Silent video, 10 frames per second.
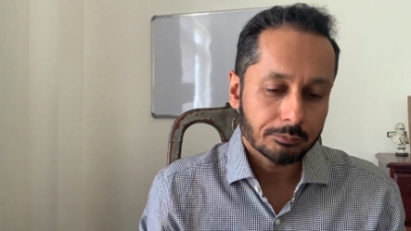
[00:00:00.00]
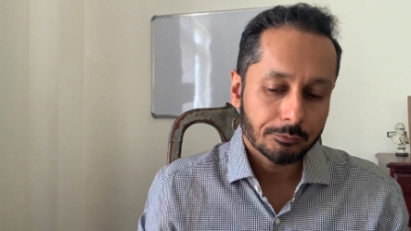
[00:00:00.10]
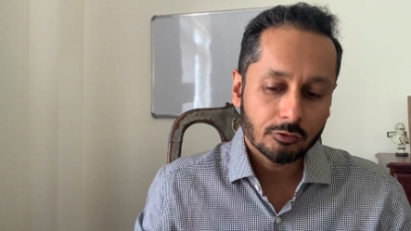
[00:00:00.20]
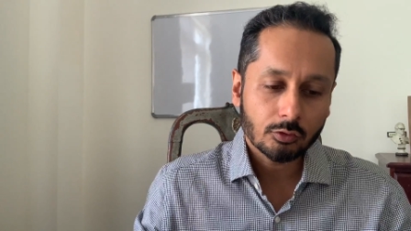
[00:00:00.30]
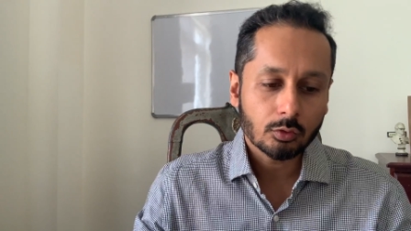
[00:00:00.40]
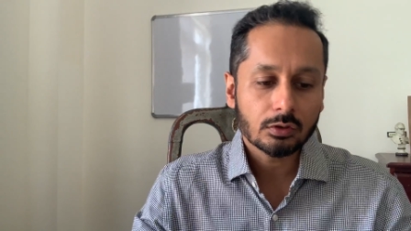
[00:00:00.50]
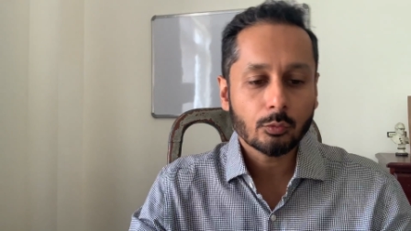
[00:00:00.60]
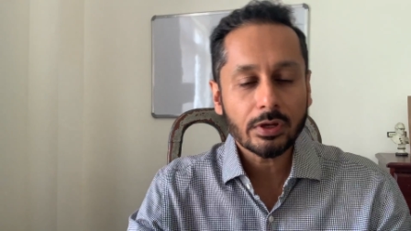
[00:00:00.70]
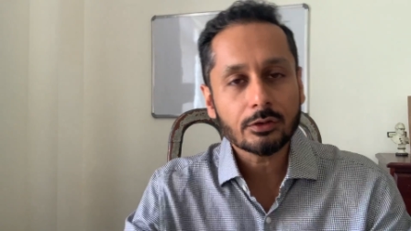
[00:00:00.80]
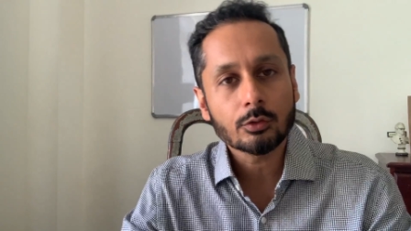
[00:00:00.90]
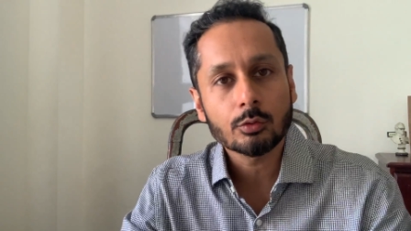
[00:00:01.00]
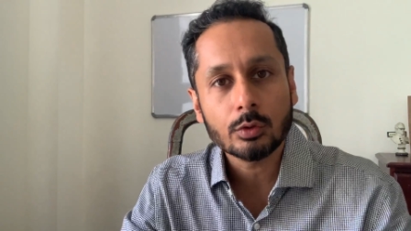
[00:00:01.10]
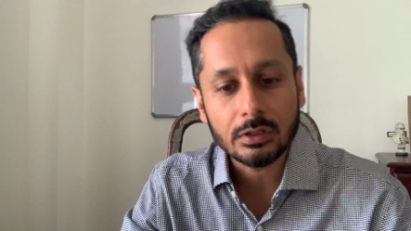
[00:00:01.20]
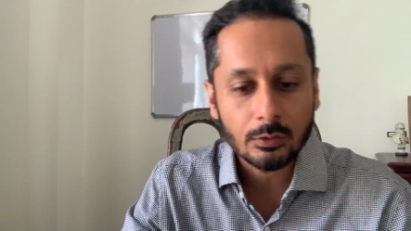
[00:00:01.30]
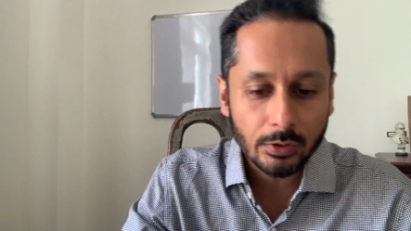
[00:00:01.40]
So the way to do
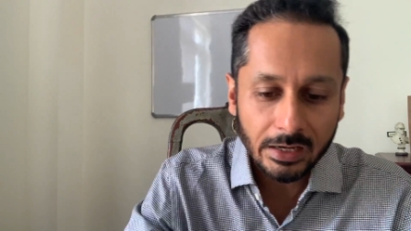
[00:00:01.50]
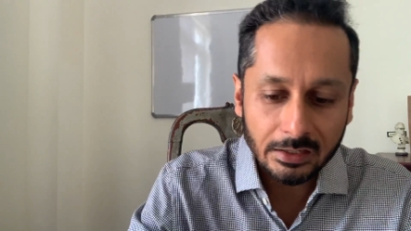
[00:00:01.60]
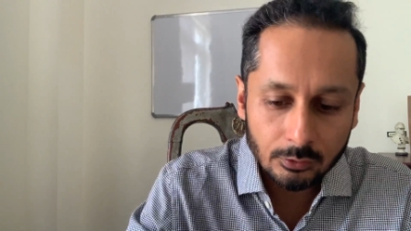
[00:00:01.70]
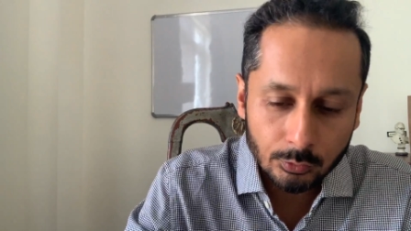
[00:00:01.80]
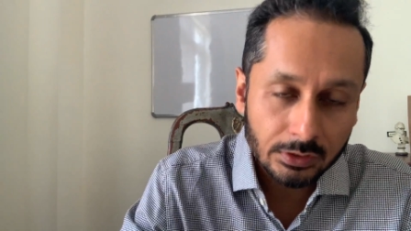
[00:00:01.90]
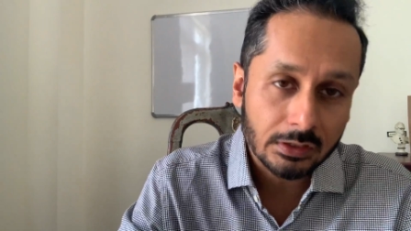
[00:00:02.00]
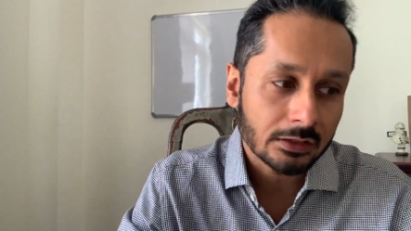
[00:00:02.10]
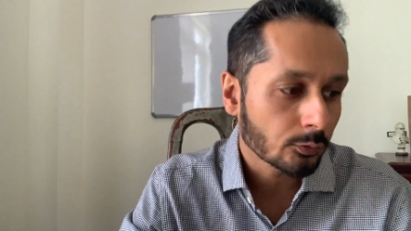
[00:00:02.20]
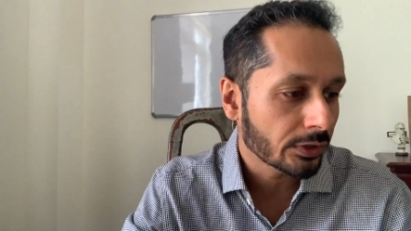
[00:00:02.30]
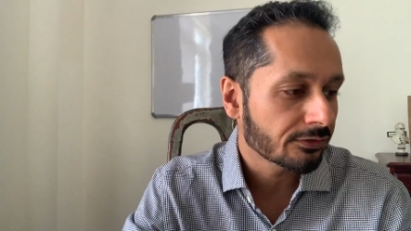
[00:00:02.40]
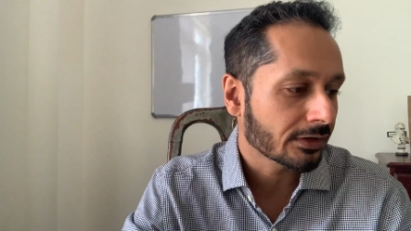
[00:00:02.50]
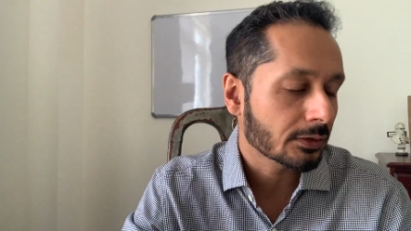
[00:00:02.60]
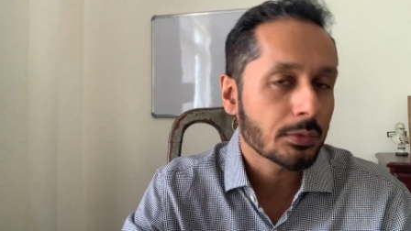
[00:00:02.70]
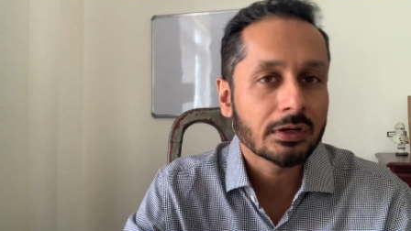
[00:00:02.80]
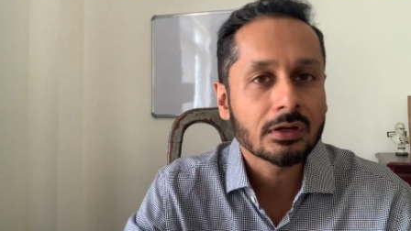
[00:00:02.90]
it, the way I do it and the way it's
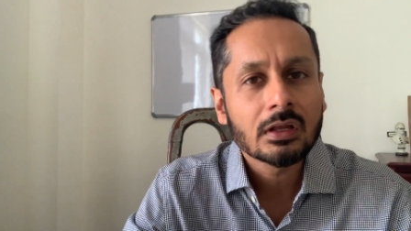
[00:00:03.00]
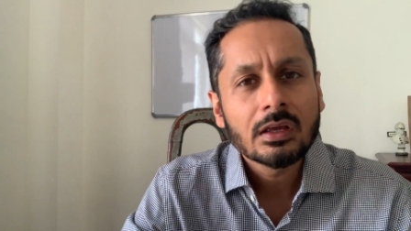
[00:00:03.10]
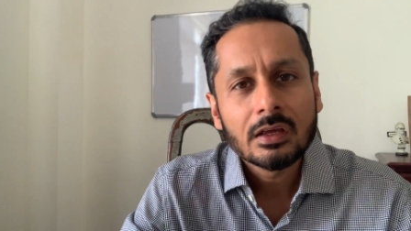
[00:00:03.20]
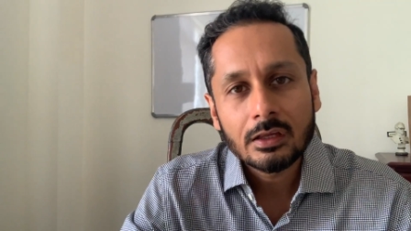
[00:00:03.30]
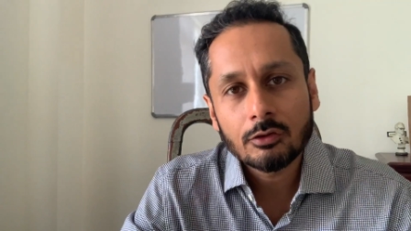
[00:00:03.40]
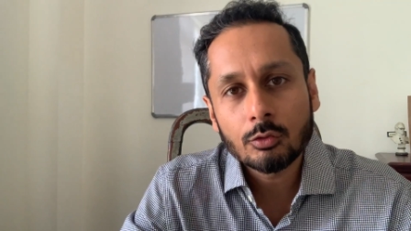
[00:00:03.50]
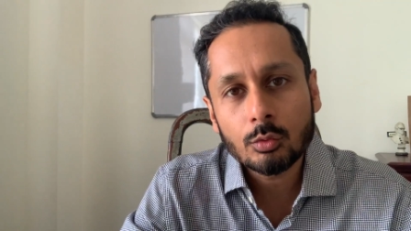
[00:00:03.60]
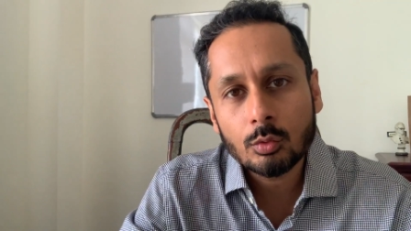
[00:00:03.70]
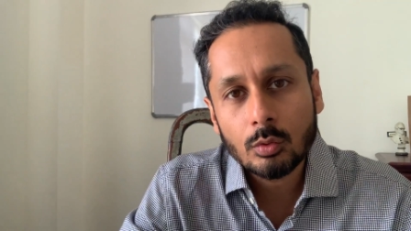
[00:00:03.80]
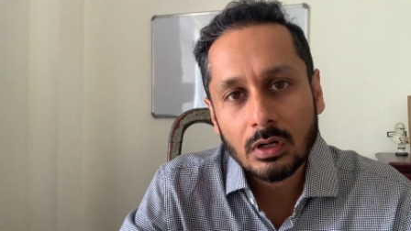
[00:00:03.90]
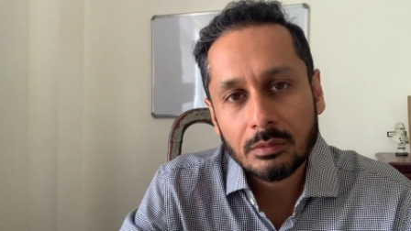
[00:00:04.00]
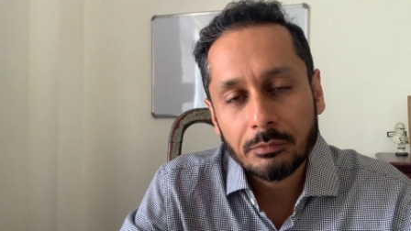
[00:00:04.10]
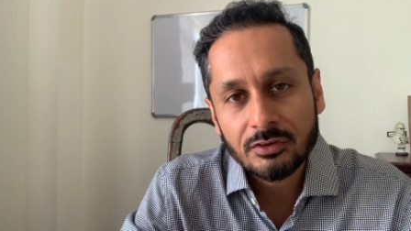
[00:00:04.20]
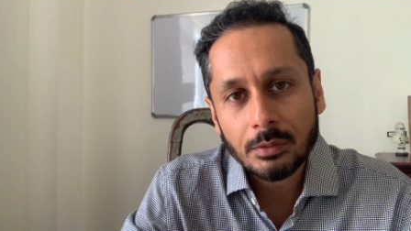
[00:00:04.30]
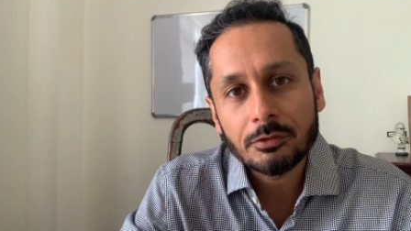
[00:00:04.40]
recommended, is do
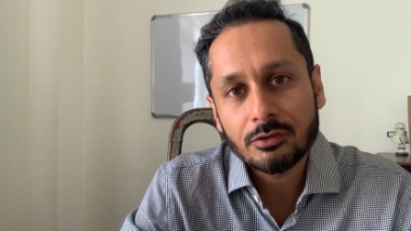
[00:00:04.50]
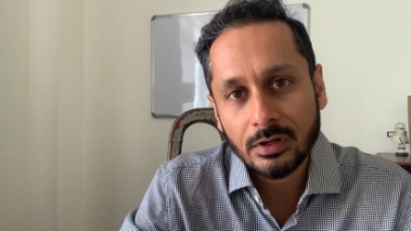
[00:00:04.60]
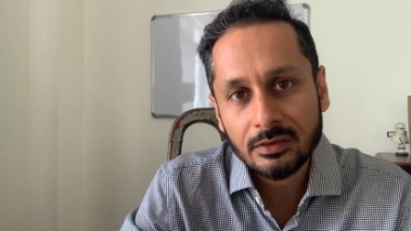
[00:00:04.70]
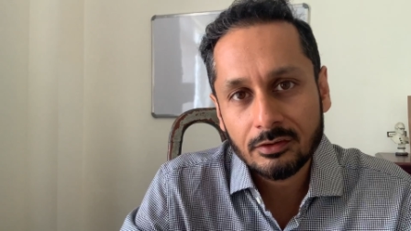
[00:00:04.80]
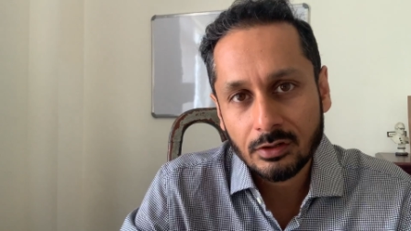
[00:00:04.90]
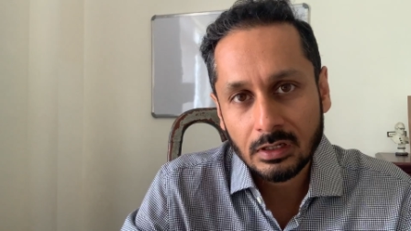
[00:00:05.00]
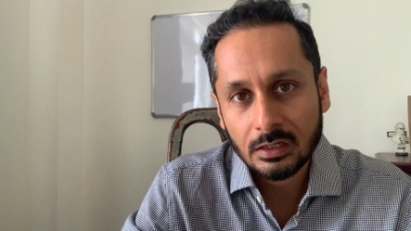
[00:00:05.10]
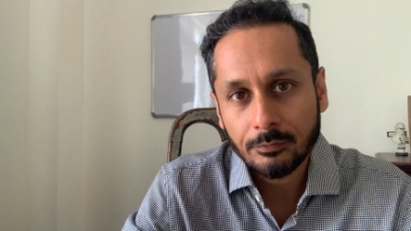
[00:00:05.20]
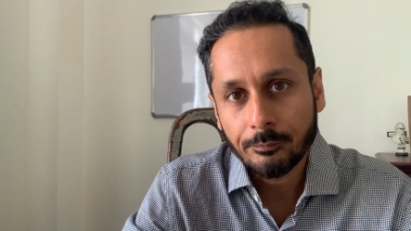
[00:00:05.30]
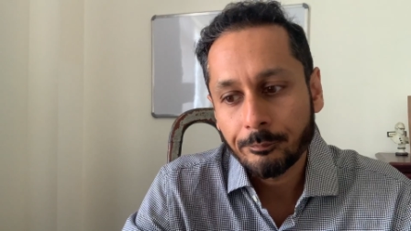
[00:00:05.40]
some strength training.